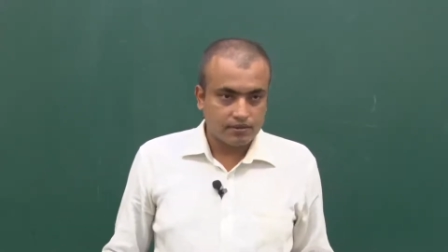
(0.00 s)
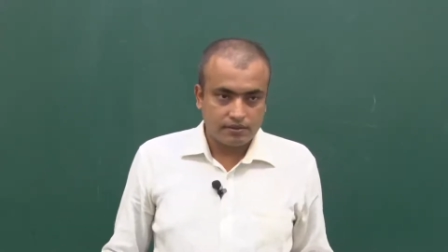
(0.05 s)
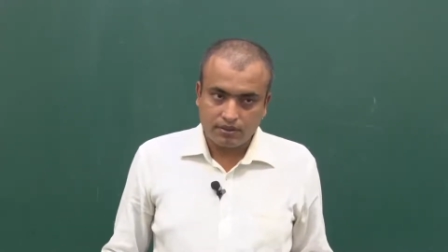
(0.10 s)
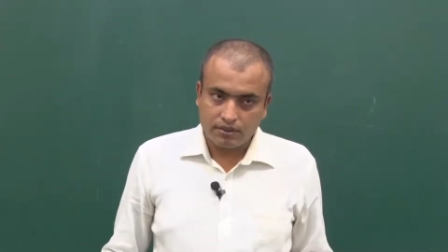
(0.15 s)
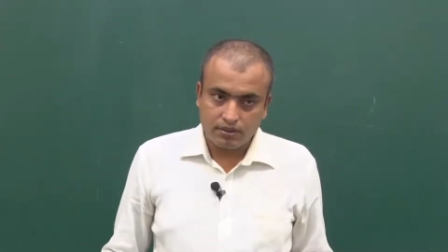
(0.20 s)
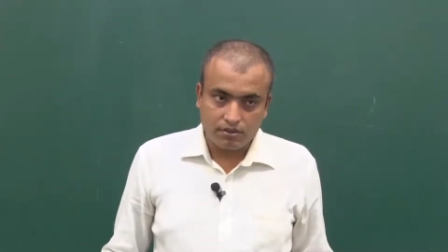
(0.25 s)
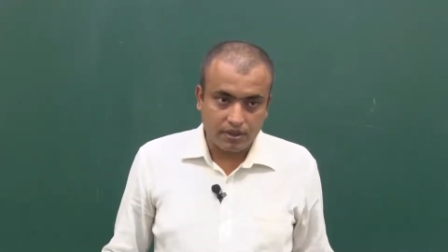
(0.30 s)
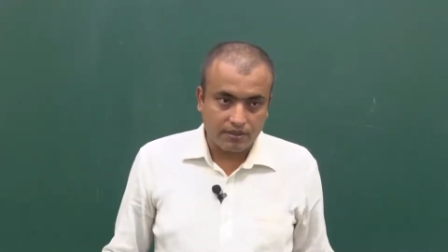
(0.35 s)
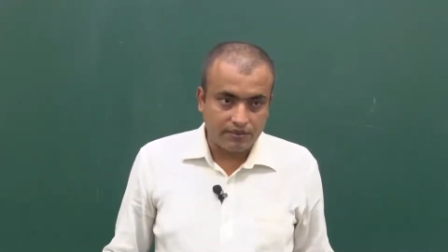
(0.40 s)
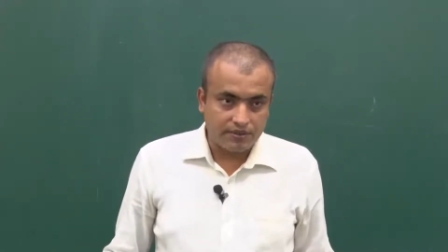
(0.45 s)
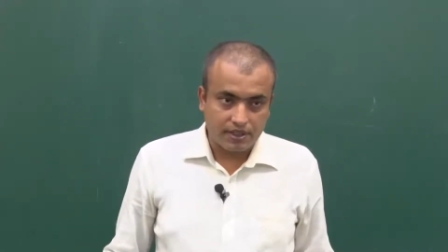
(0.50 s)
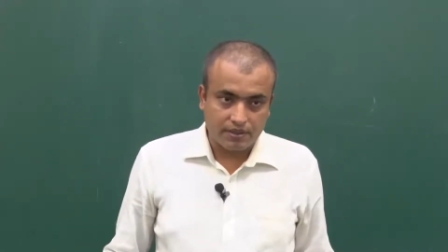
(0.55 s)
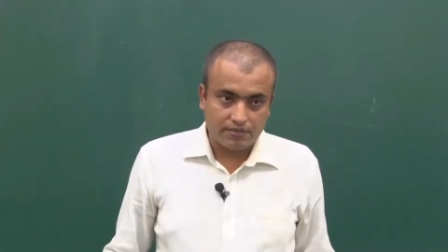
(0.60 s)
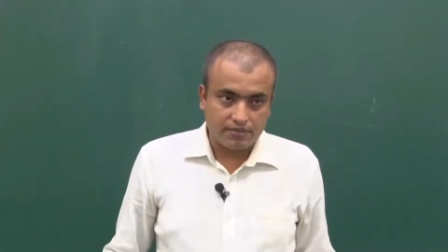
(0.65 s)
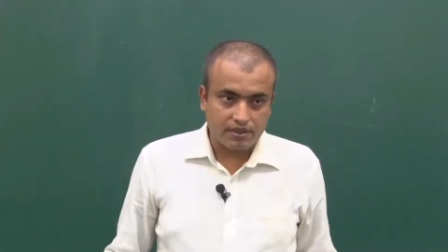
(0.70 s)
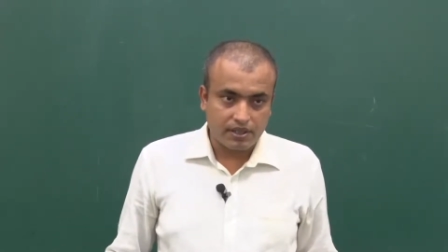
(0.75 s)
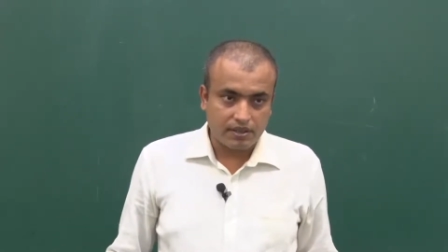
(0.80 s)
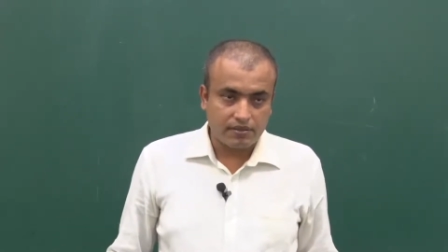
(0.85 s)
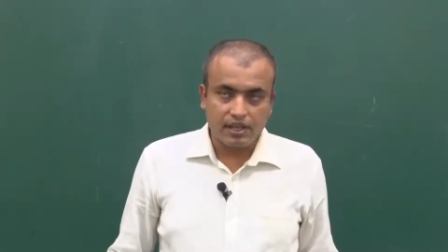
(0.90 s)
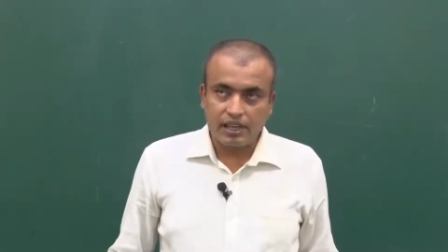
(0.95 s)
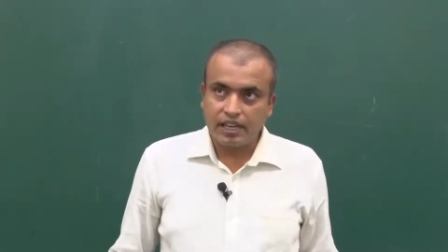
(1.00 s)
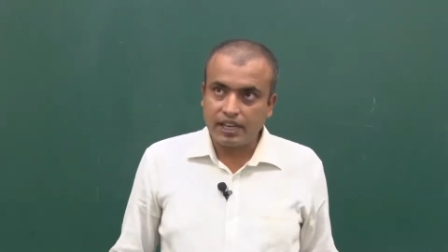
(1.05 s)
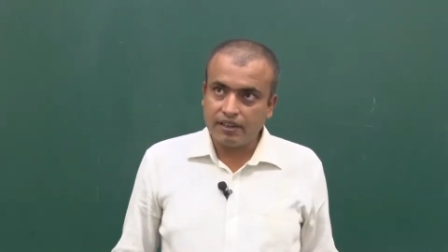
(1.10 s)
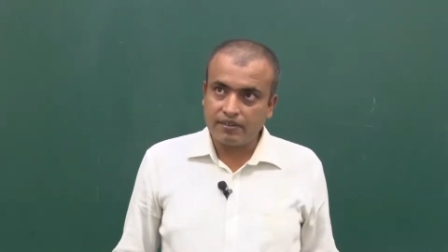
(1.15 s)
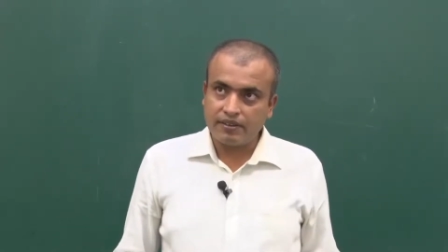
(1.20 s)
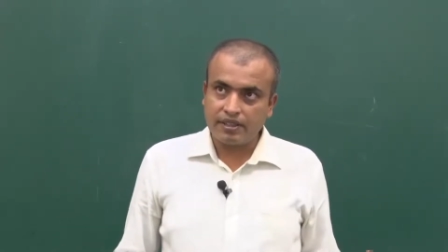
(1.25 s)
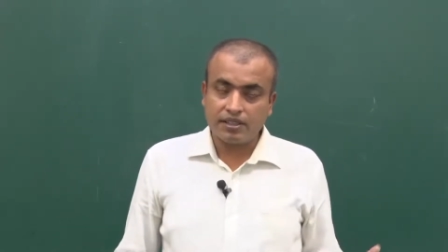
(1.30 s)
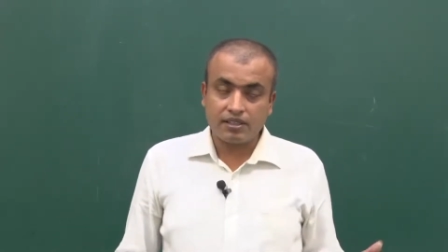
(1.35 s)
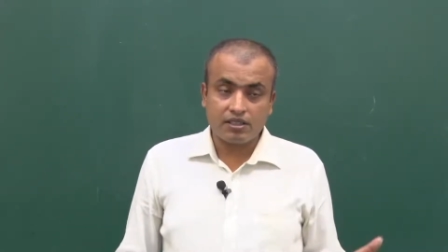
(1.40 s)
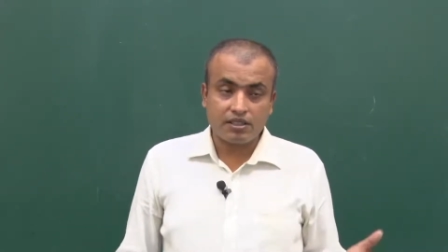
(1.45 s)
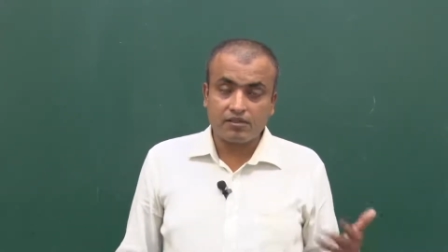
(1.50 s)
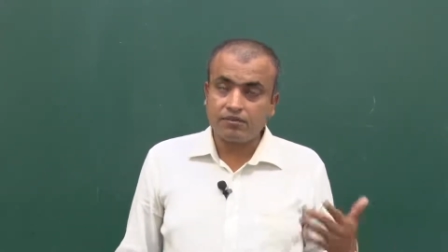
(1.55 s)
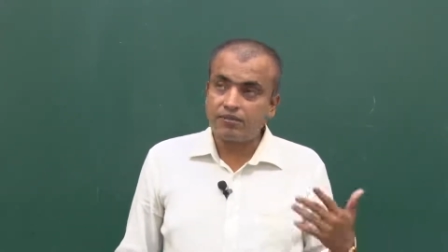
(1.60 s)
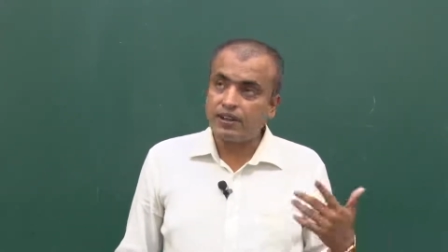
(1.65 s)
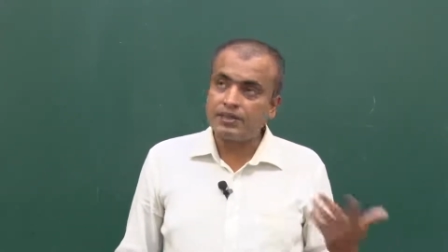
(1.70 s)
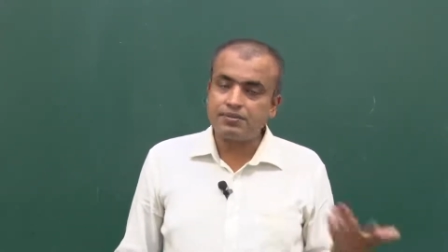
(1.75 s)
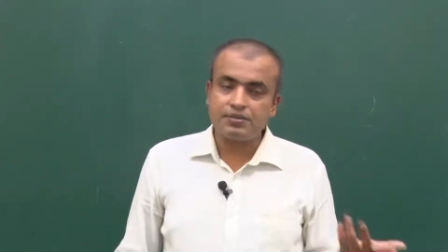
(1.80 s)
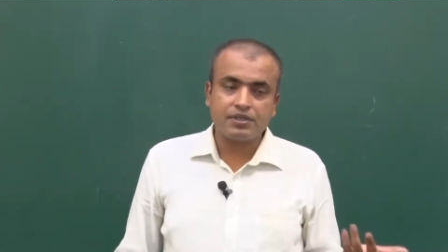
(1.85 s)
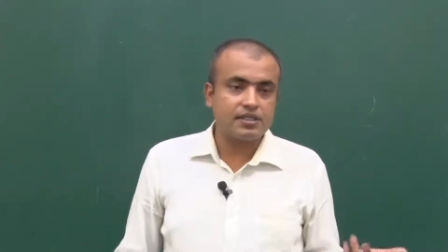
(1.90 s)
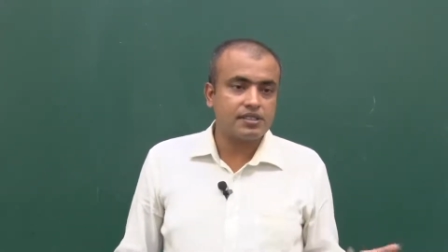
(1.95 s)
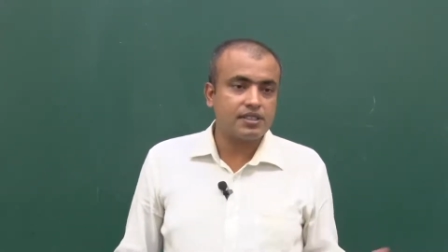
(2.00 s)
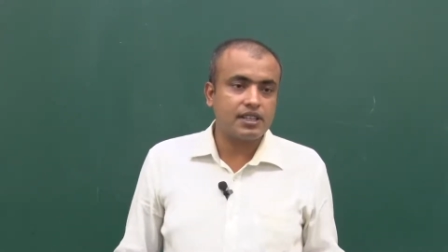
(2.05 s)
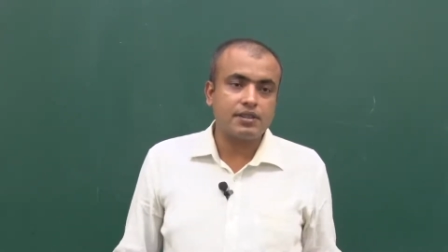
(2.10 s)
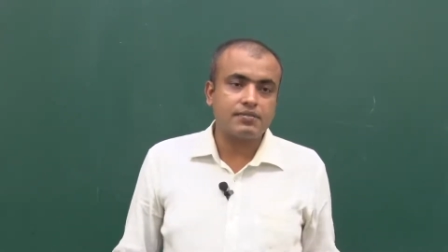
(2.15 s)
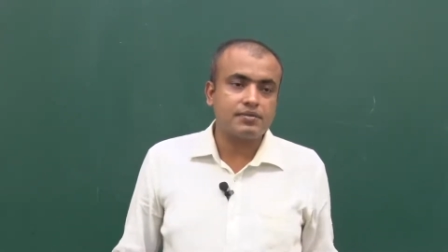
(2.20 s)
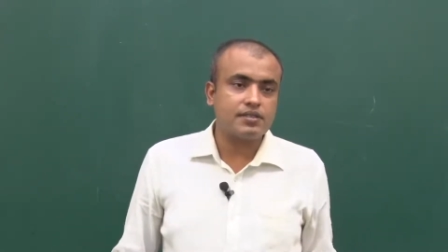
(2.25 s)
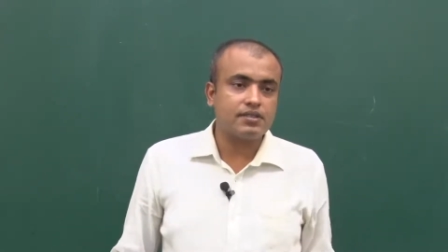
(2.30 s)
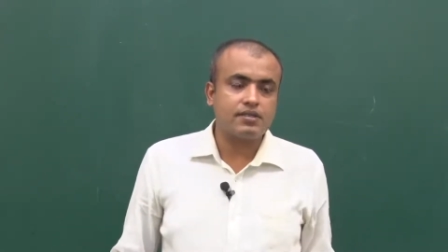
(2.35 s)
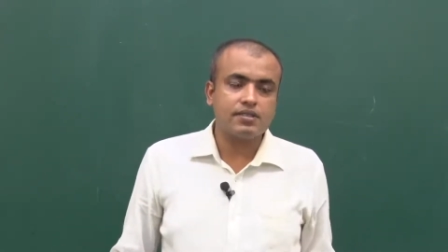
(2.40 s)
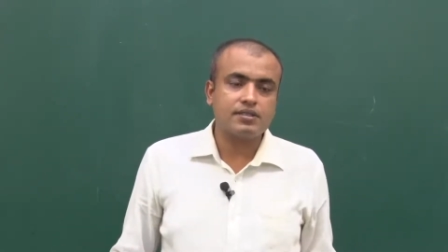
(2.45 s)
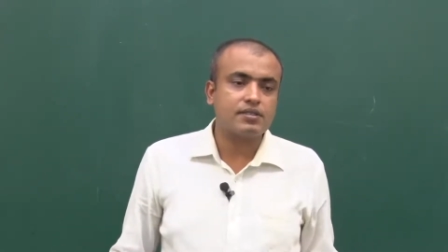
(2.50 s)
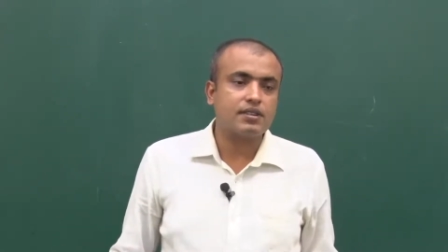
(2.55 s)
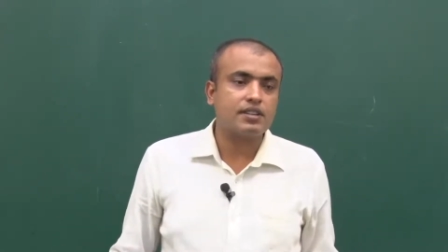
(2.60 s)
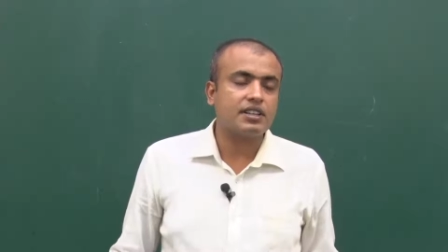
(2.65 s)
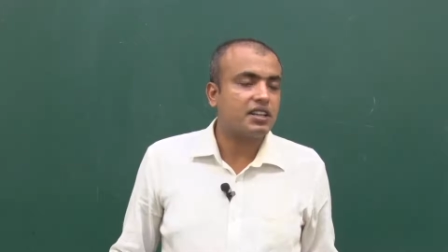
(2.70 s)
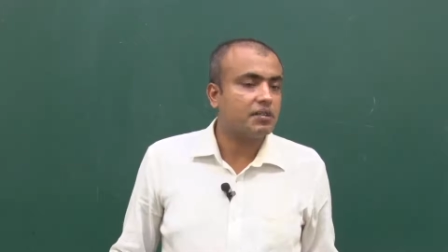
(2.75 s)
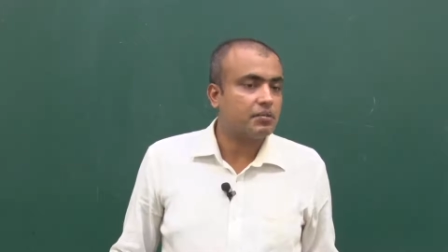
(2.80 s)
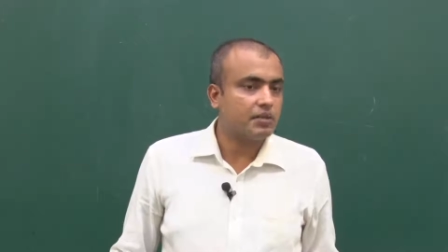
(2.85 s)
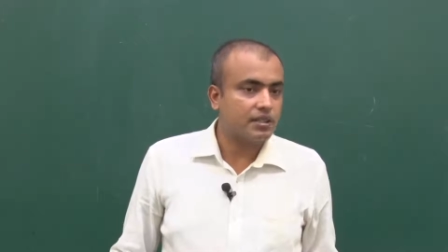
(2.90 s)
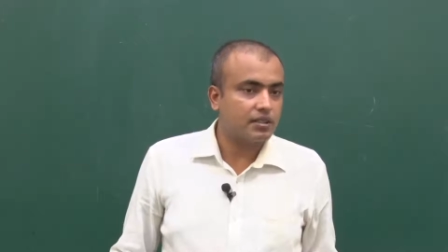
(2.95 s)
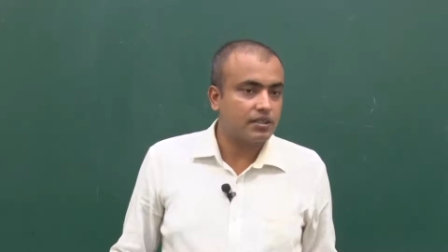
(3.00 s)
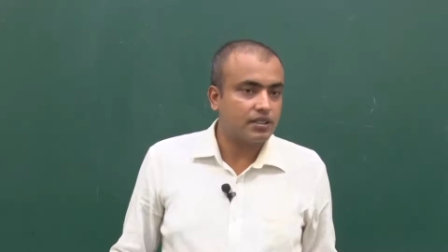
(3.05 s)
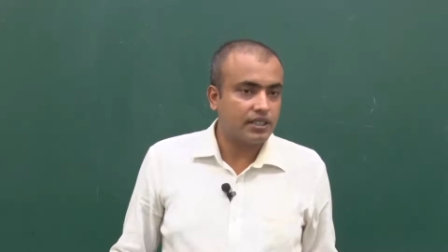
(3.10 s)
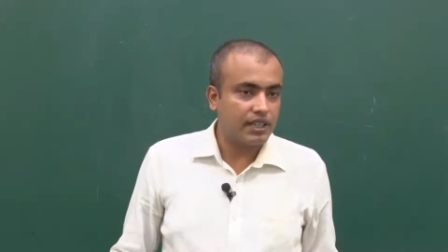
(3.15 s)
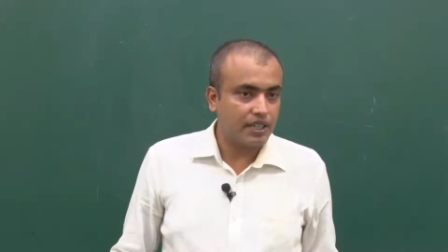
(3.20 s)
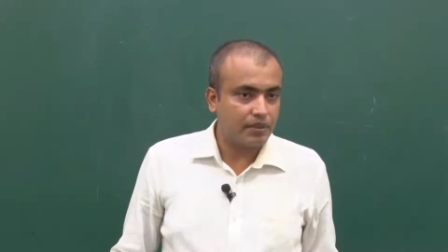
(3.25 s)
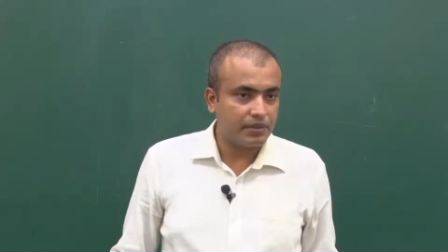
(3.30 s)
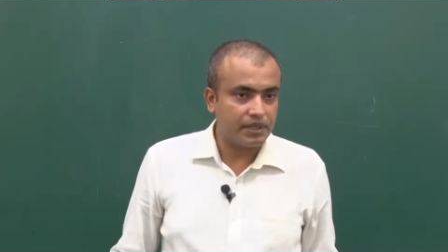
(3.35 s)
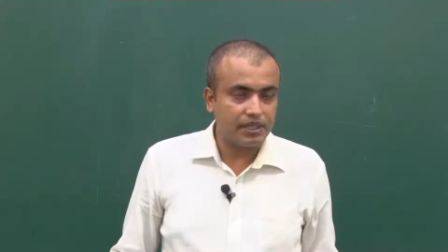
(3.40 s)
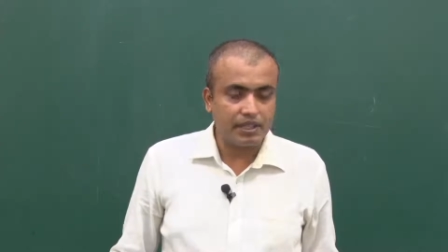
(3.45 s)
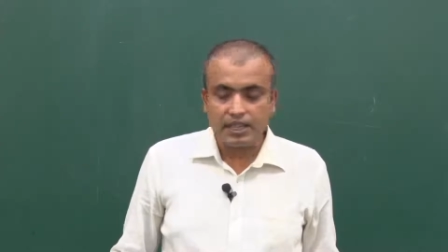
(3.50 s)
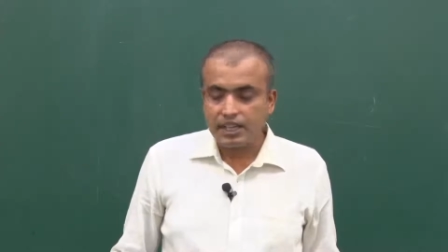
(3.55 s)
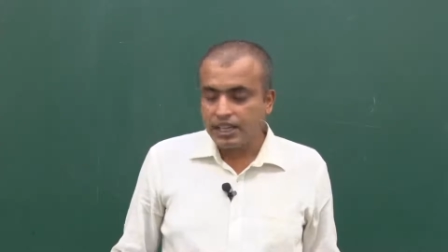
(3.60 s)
or 12 times. I mean I have had the 5-6 times it was not coming, it happened.